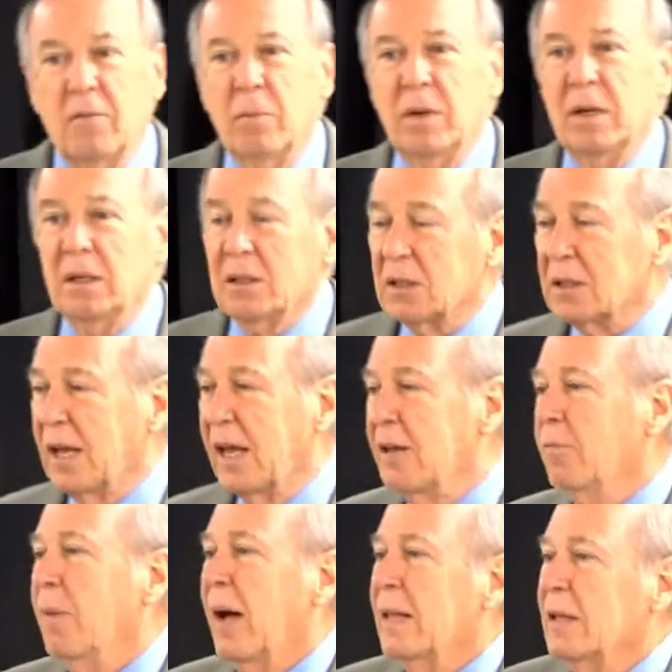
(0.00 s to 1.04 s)
been enslaved
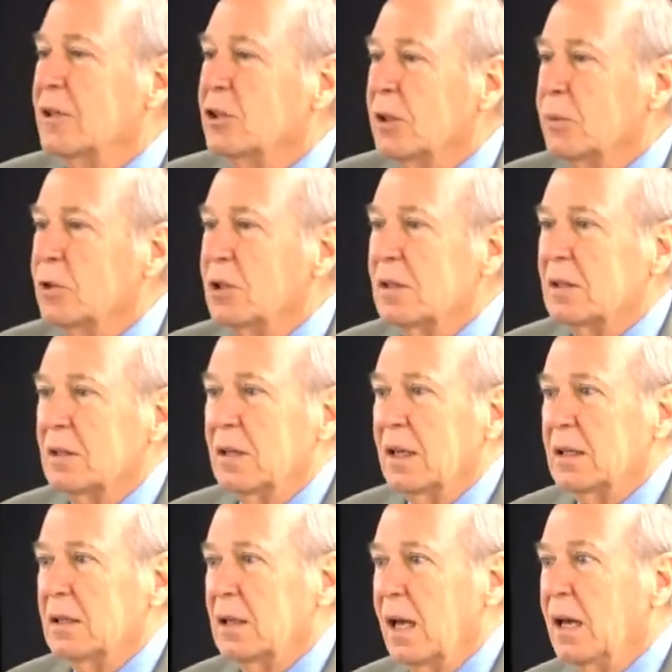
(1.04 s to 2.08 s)
by the Egyptians. And they
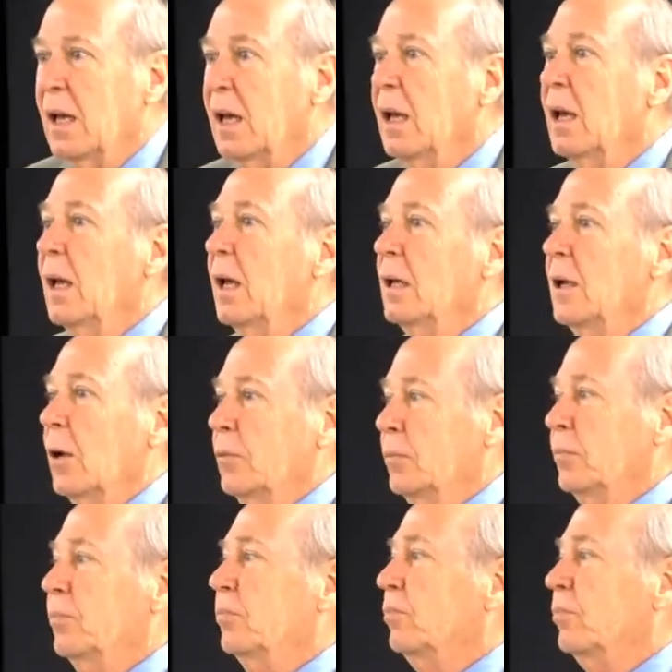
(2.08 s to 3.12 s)
say,
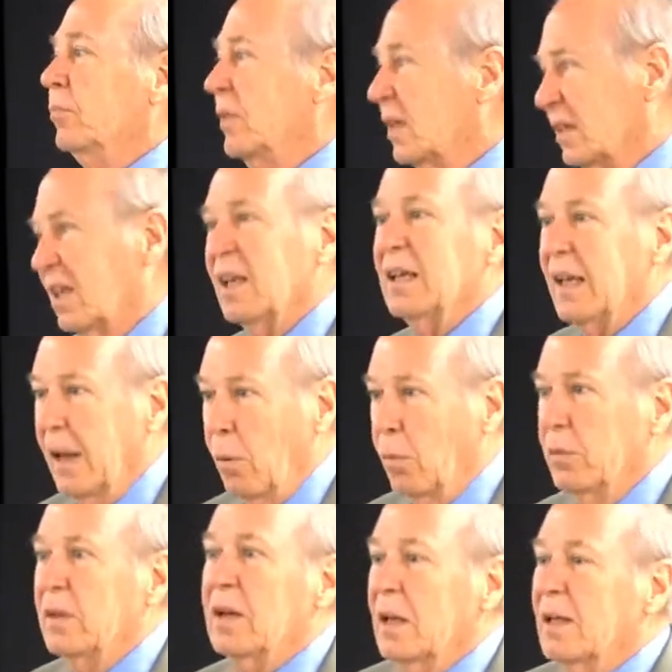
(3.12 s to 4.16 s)
this thing
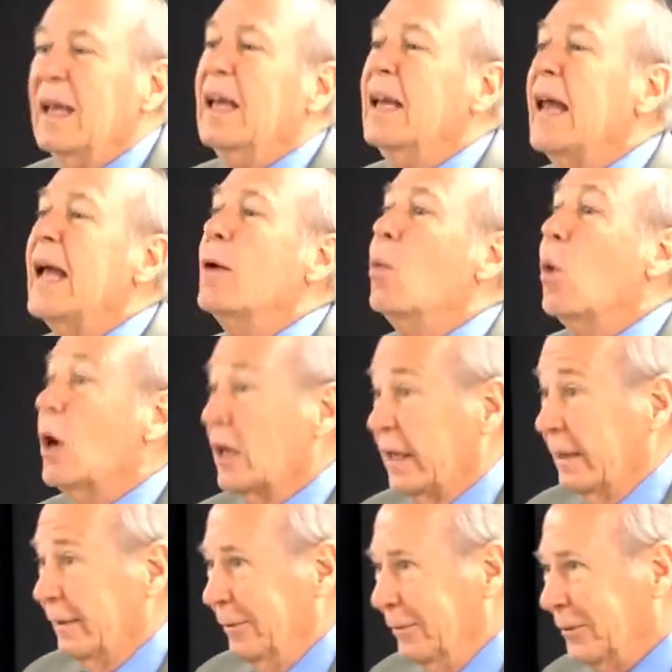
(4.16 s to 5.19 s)
ain't
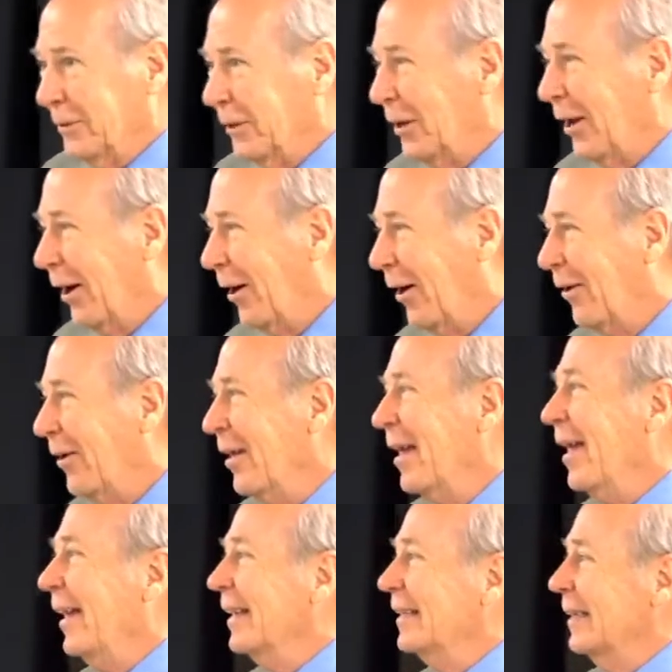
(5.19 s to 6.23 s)
working.
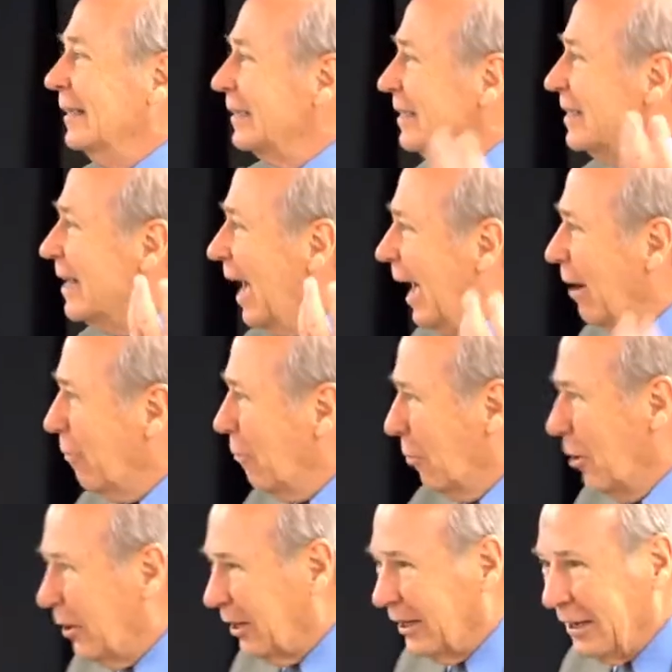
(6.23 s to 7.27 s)
It's not
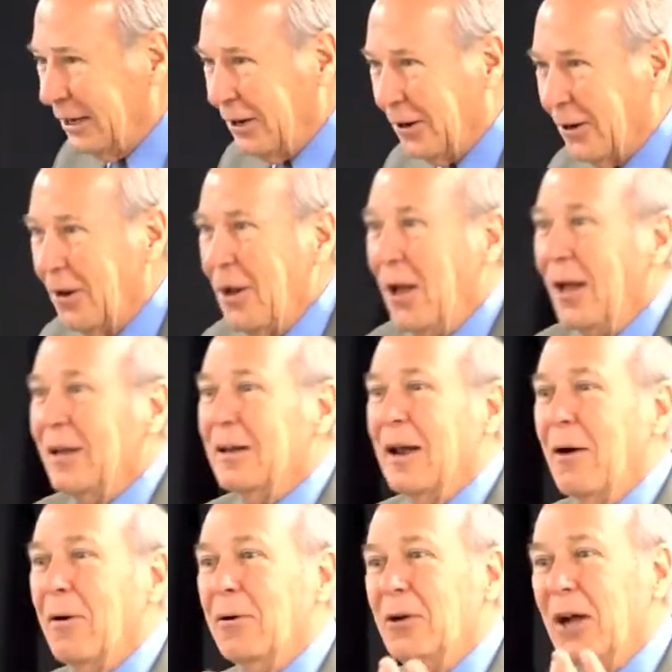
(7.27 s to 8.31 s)
working here.
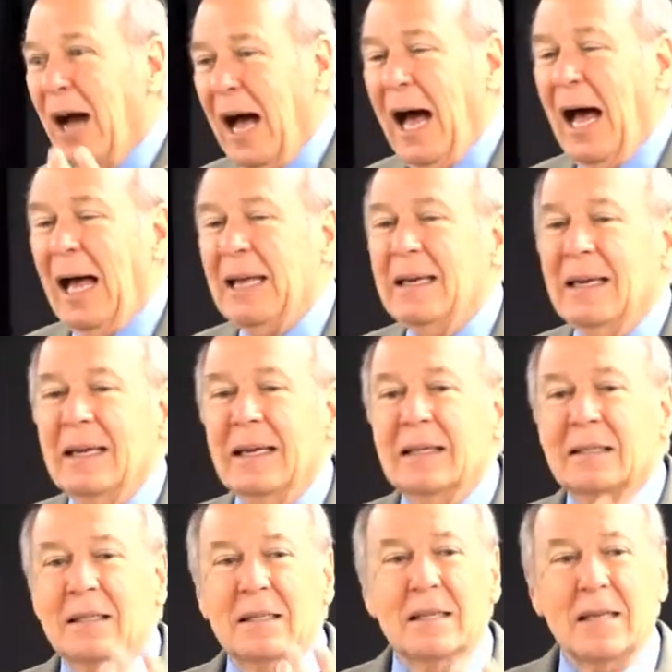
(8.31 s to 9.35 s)
God
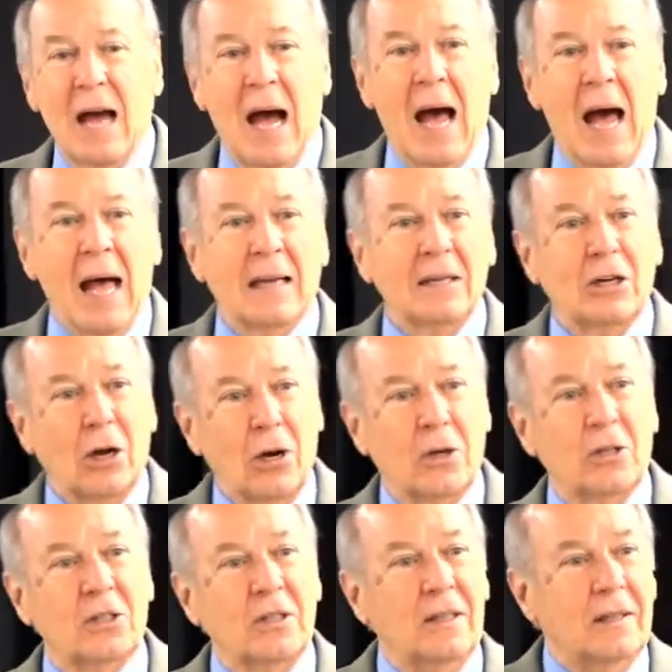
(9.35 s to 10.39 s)
is not
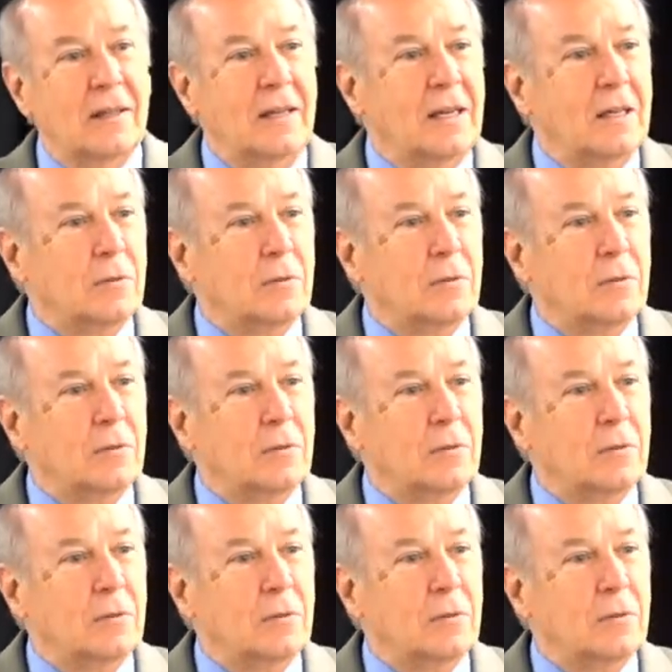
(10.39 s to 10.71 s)
cursing these